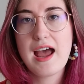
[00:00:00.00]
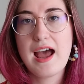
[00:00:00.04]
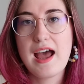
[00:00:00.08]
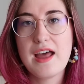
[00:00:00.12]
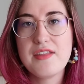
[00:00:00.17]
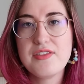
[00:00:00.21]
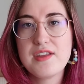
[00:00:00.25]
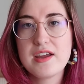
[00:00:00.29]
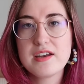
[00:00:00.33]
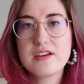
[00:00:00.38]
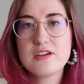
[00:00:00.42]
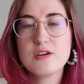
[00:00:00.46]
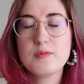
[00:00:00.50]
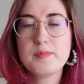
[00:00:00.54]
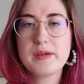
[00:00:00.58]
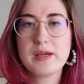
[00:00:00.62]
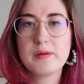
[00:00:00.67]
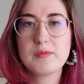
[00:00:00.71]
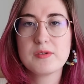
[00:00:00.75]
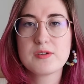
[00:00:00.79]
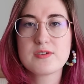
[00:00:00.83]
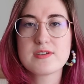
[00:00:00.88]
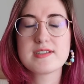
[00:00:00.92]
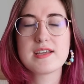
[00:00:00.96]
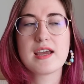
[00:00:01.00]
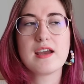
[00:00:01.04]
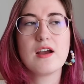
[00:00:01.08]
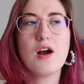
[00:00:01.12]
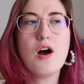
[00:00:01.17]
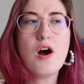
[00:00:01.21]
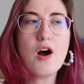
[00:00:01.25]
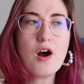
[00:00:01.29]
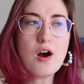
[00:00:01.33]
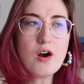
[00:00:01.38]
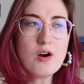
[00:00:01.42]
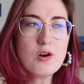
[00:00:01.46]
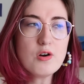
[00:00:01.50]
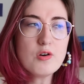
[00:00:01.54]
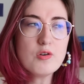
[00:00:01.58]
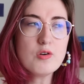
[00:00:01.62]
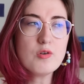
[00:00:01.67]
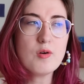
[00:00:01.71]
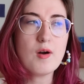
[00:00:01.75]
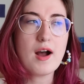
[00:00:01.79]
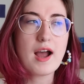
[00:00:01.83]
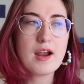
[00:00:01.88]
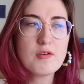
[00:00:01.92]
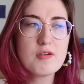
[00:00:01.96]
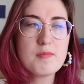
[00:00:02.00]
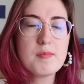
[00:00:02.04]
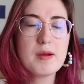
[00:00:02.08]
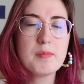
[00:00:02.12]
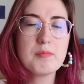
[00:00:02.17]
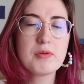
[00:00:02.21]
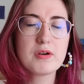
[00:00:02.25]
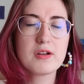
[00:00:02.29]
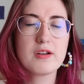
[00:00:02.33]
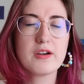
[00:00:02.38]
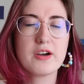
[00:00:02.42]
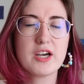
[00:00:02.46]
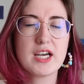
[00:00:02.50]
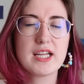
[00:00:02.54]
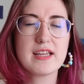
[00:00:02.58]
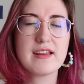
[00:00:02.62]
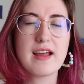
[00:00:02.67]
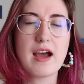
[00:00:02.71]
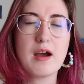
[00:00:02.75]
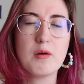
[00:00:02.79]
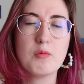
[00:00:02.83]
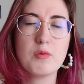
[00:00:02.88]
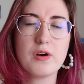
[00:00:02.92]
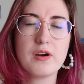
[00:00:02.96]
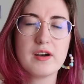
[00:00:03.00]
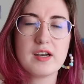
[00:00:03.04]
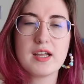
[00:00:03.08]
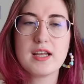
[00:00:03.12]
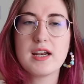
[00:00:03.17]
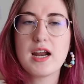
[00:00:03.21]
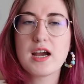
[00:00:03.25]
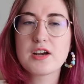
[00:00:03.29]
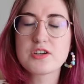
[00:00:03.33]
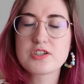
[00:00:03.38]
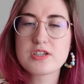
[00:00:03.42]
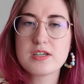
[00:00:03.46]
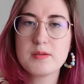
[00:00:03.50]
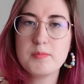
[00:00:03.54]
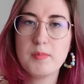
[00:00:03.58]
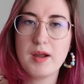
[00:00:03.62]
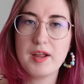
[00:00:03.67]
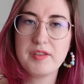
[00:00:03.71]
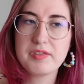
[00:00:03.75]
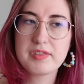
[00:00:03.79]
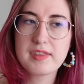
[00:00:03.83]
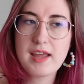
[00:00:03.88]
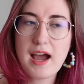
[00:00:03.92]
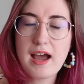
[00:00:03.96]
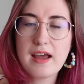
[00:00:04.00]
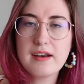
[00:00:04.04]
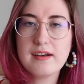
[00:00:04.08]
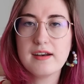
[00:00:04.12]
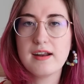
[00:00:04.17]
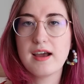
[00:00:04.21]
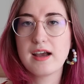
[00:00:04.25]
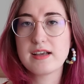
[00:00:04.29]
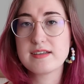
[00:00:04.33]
And then you'll be able to say, oh, I remember learning that word. It actually meant that.